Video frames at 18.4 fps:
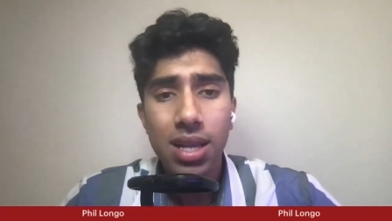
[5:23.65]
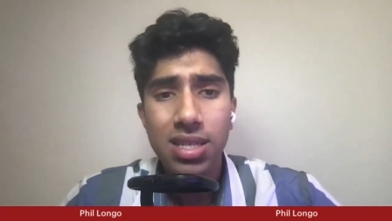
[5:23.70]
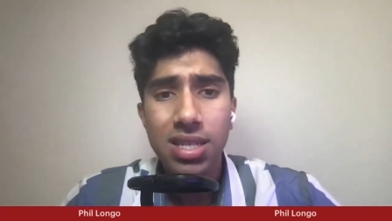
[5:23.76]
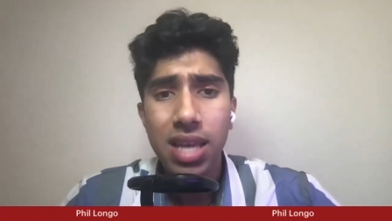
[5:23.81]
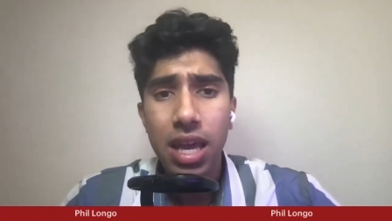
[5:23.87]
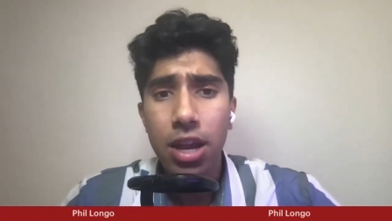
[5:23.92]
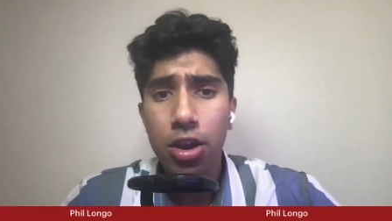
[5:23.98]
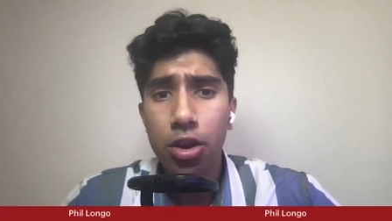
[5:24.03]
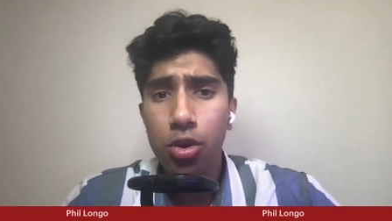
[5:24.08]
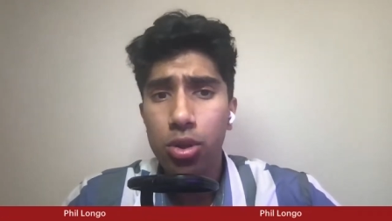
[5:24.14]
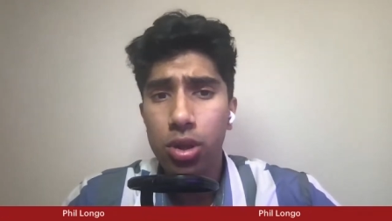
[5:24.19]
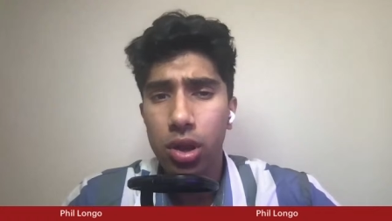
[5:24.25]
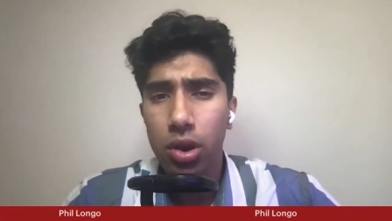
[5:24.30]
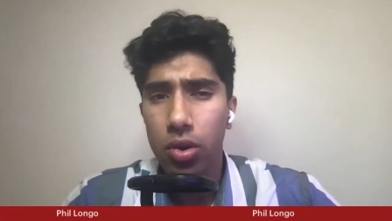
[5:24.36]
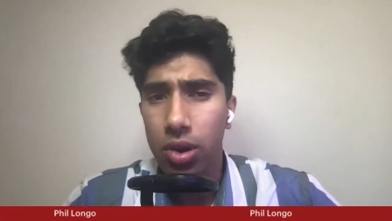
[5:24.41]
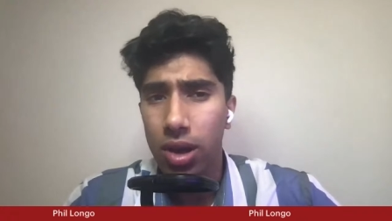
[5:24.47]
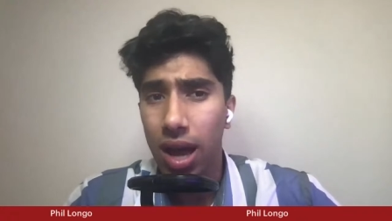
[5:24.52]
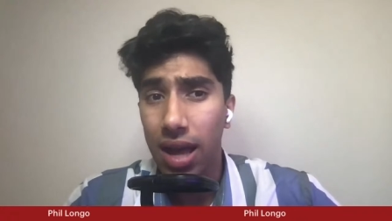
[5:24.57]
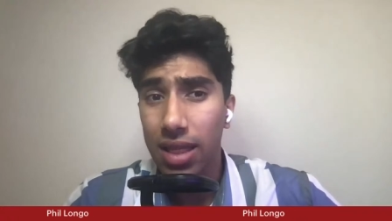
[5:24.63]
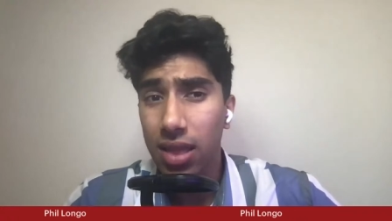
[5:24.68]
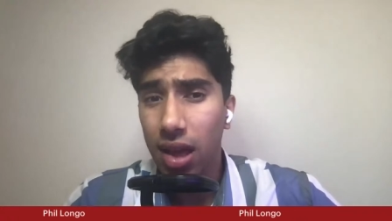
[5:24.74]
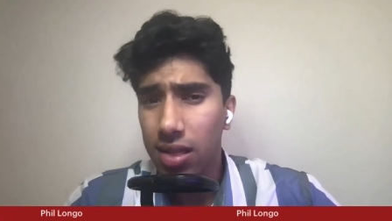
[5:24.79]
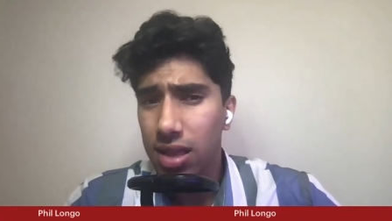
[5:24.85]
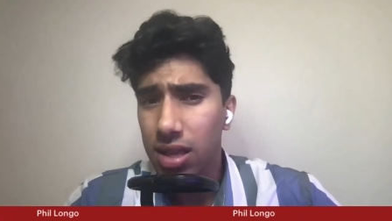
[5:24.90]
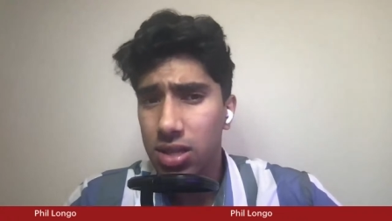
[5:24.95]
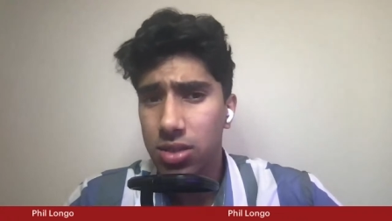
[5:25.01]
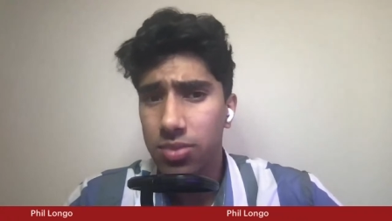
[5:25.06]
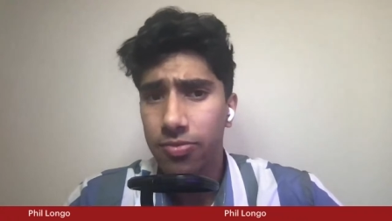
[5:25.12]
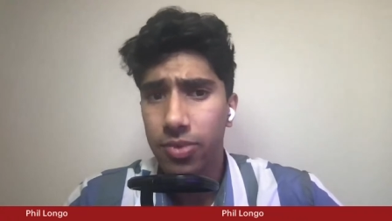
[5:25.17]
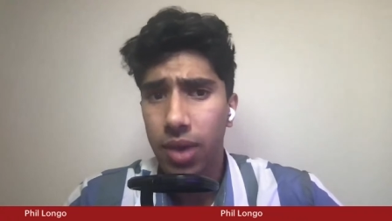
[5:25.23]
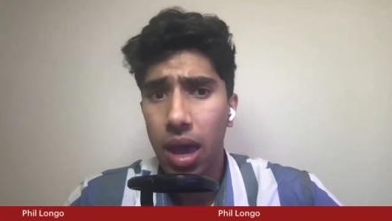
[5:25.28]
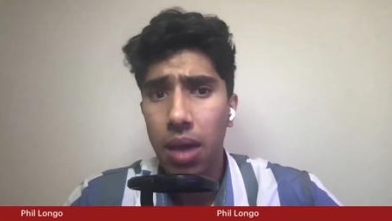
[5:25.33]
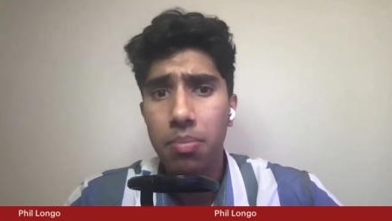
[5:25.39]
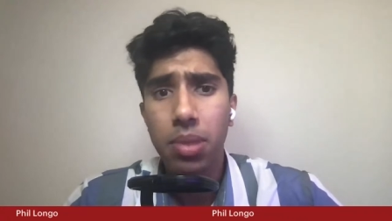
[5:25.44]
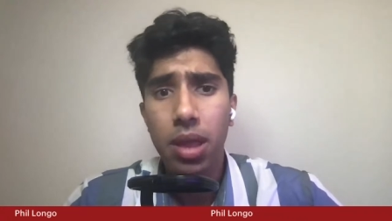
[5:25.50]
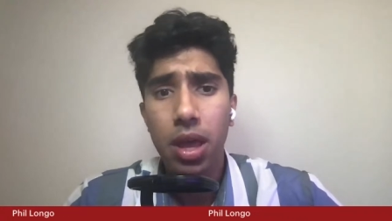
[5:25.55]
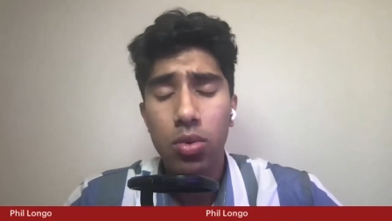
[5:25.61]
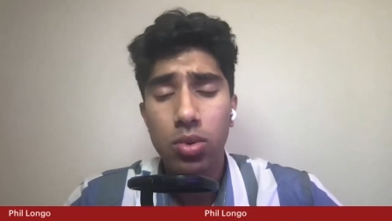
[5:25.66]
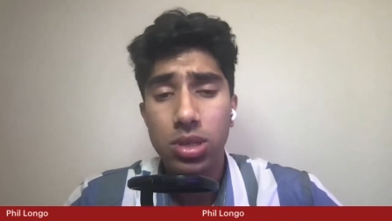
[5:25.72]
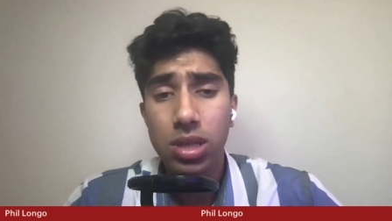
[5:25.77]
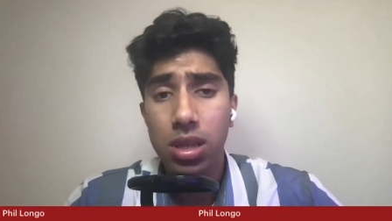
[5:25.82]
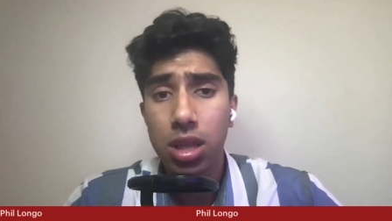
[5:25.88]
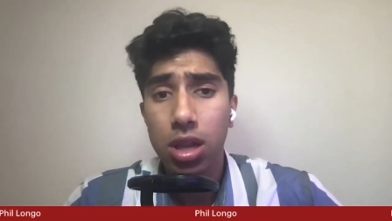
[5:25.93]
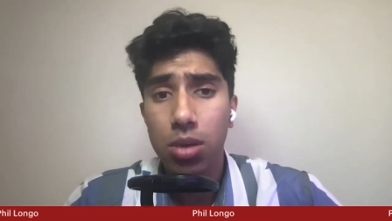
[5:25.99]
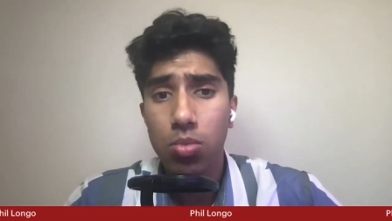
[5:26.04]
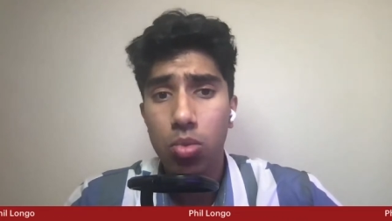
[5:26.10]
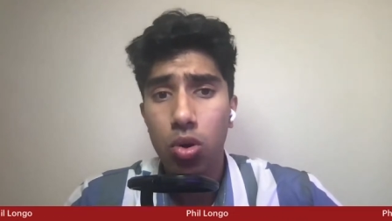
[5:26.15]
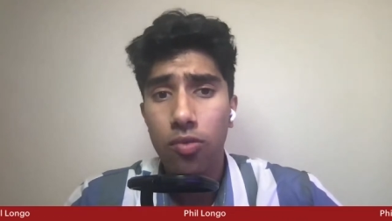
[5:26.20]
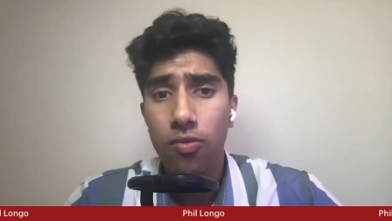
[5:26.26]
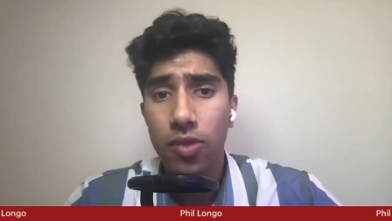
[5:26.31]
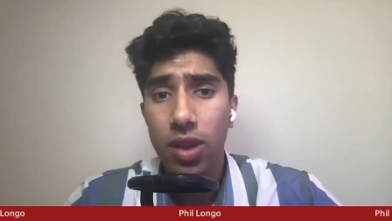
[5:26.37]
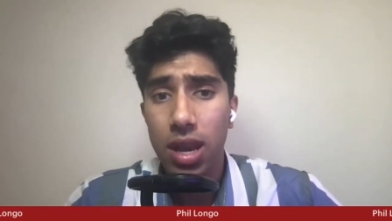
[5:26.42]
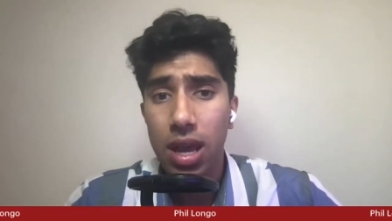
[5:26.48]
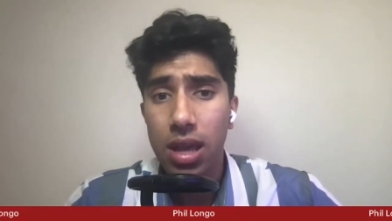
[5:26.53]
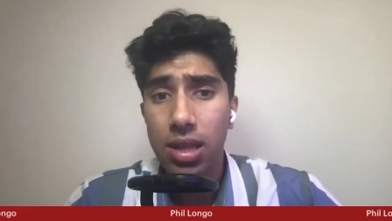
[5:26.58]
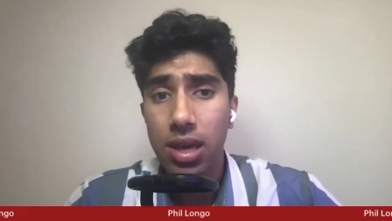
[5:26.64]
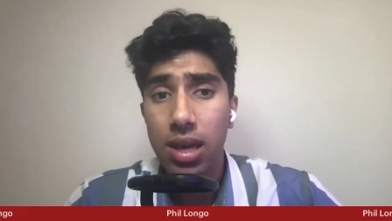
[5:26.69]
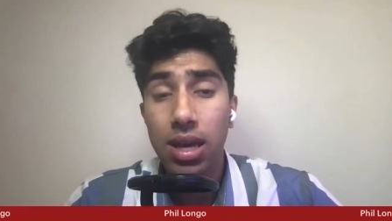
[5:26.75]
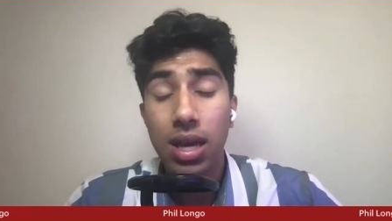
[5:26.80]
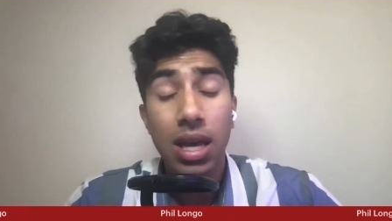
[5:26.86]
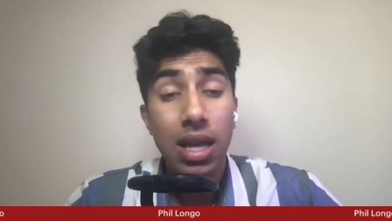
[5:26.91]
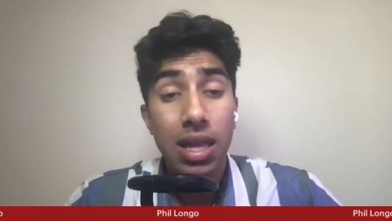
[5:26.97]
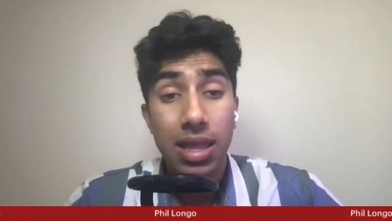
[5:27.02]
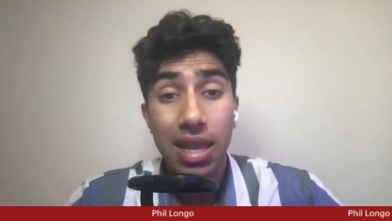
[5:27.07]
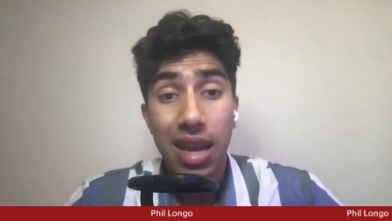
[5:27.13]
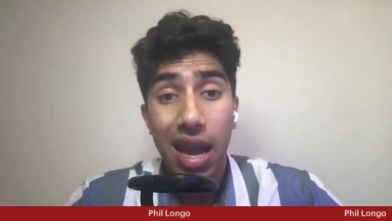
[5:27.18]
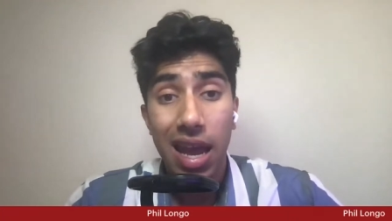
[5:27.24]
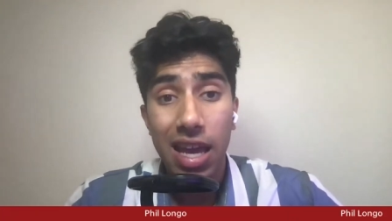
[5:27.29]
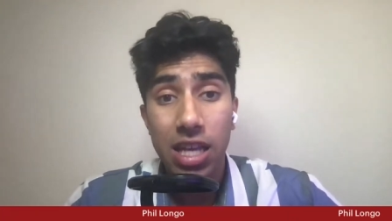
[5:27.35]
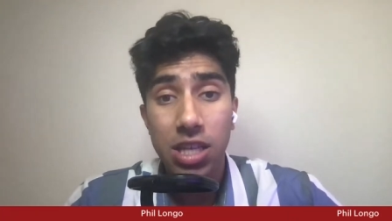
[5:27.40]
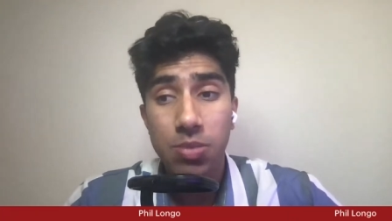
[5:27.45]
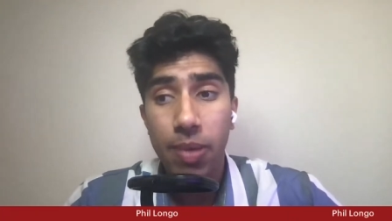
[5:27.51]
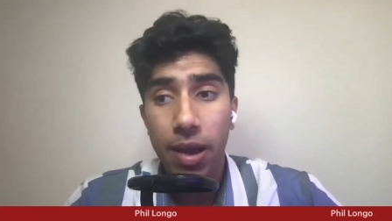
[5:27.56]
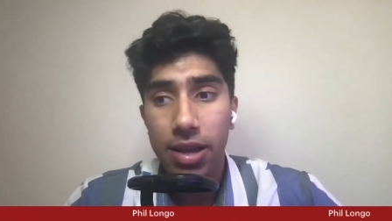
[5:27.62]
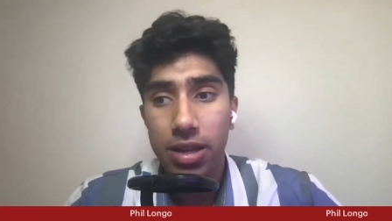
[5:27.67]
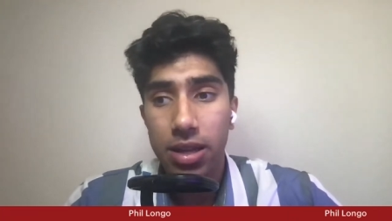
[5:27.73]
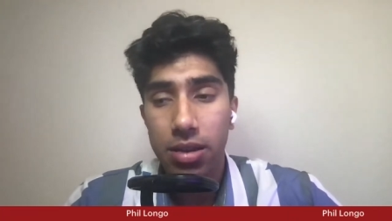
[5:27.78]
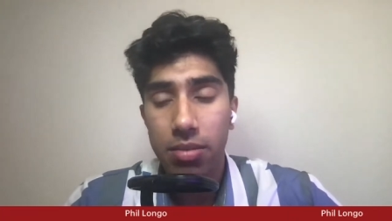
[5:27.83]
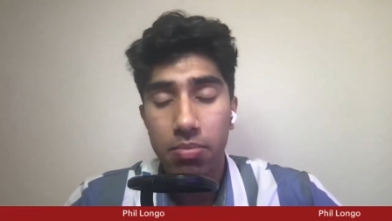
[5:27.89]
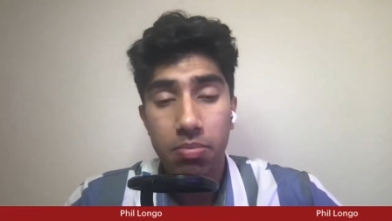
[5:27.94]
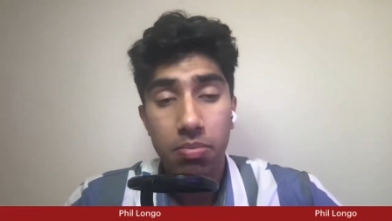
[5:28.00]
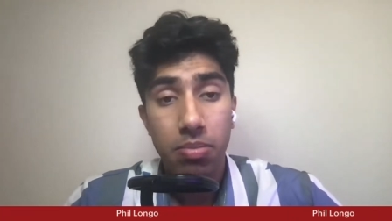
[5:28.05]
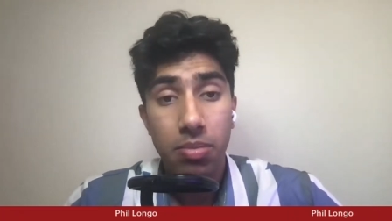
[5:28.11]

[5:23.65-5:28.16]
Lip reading: Said it earlier. I thought this game plan was a little more vanilla than I expected.